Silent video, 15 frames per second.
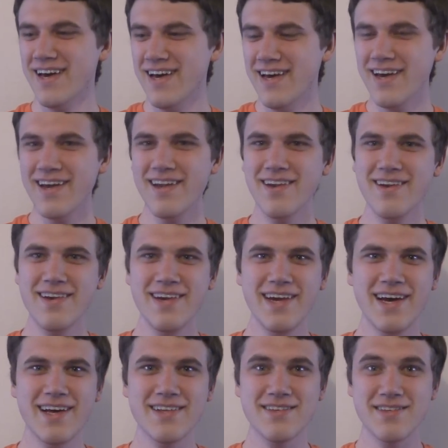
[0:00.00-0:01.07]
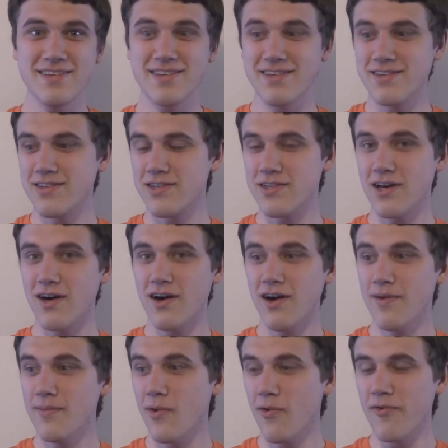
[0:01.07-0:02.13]
And it, yeah, this is
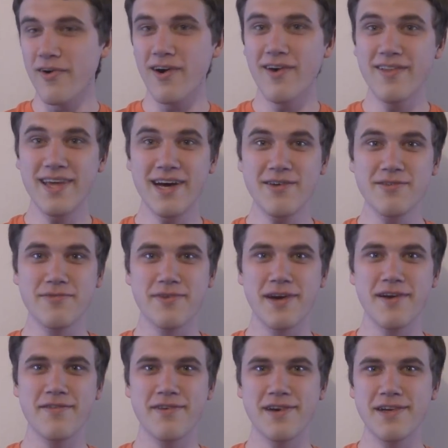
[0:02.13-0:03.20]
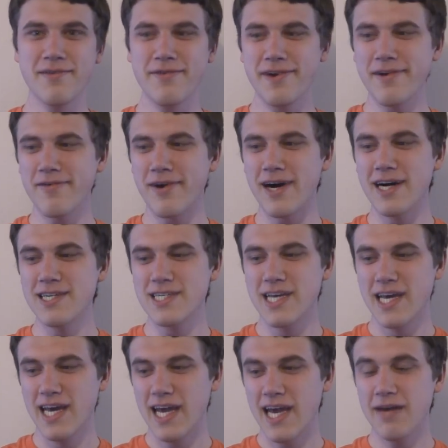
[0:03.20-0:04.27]
overall that was a very fun to rewatch.
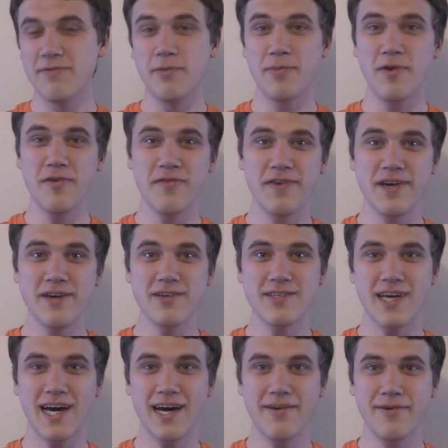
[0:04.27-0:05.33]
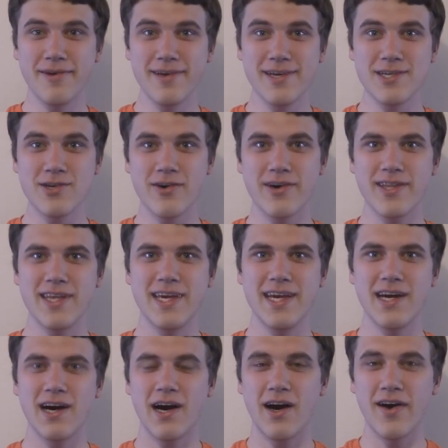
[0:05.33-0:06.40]
And for both videos, I really enjoyed
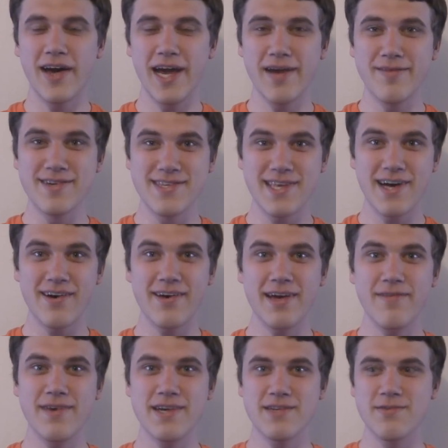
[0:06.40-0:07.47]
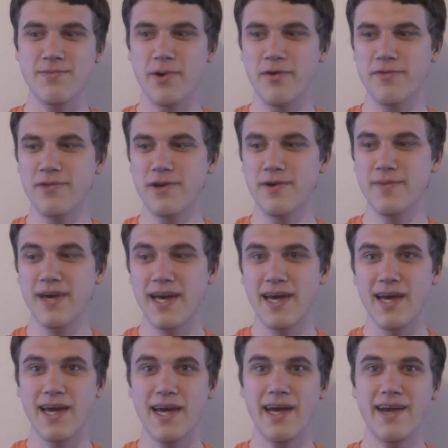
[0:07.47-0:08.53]
the anime style animation for both of them.
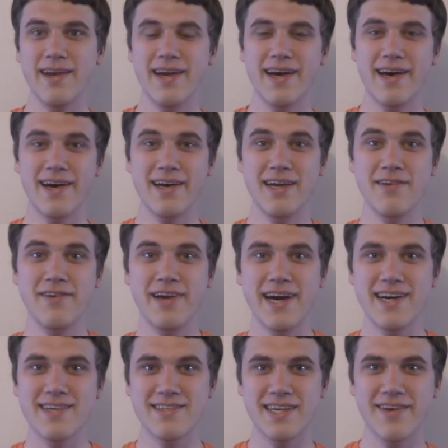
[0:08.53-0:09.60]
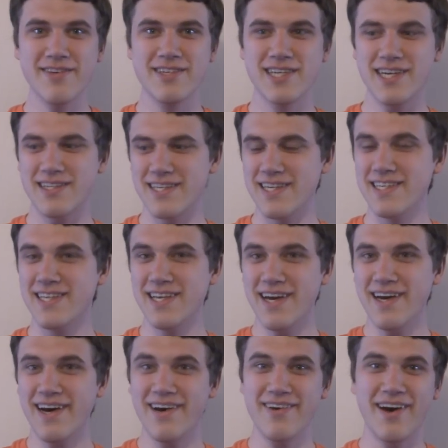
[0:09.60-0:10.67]
And yeah, if you guys haven't checked these
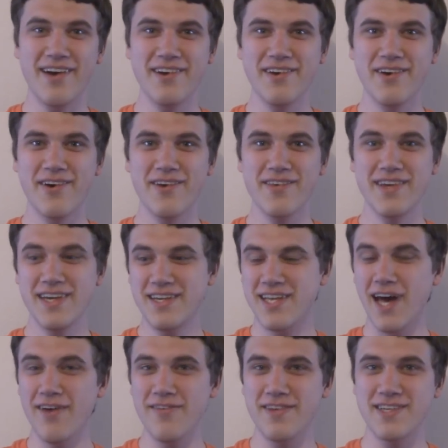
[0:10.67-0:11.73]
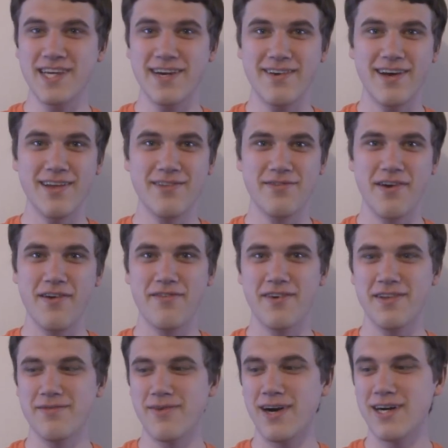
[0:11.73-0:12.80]
out on your own, you definitely check it out. They're very
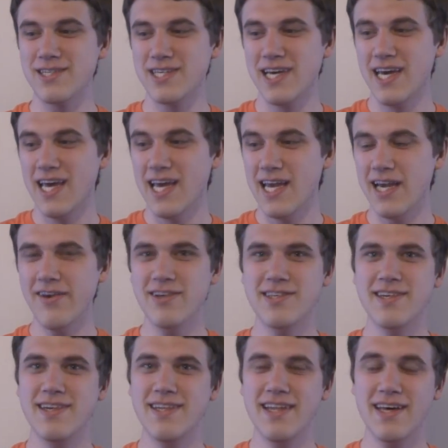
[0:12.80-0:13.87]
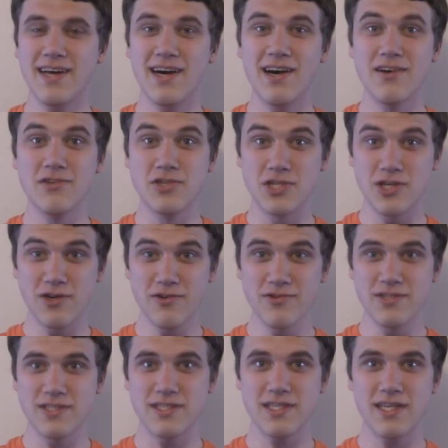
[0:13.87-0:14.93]
fun to watch. If you haven't seen the
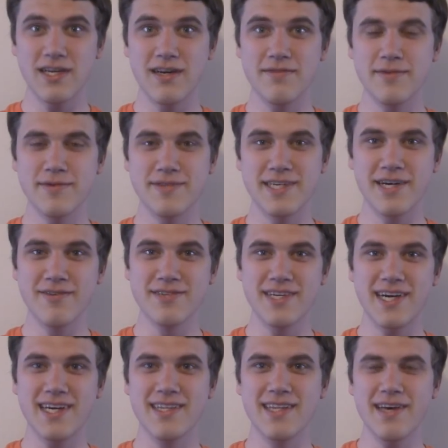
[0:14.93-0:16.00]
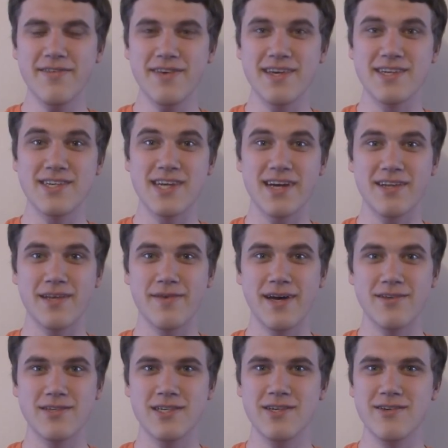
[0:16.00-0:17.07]
shows themselves, yeah, definitely check them
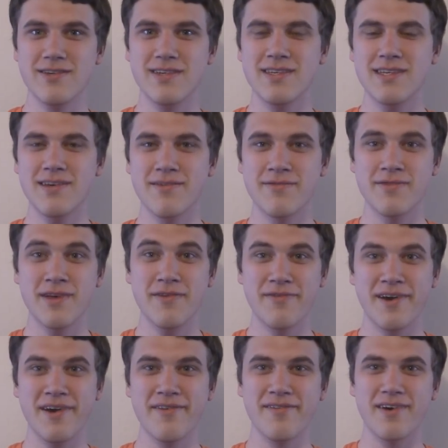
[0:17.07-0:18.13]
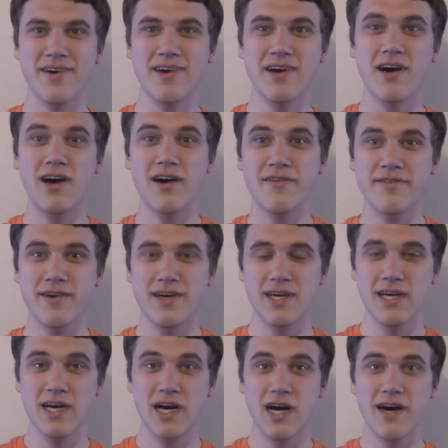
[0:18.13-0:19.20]
out too. It's, they're very
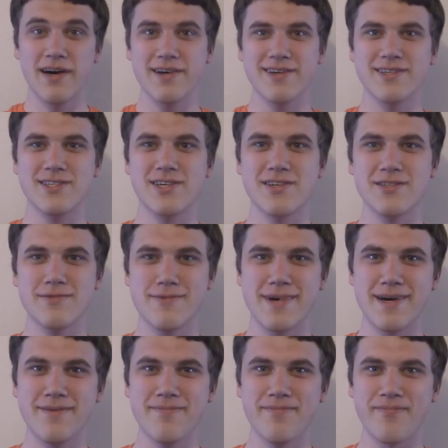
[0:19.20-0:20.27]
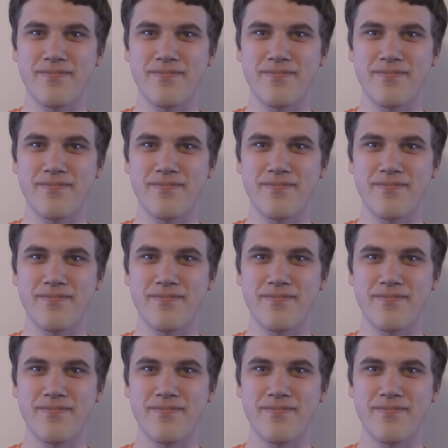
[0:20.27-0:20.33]
good shows as well.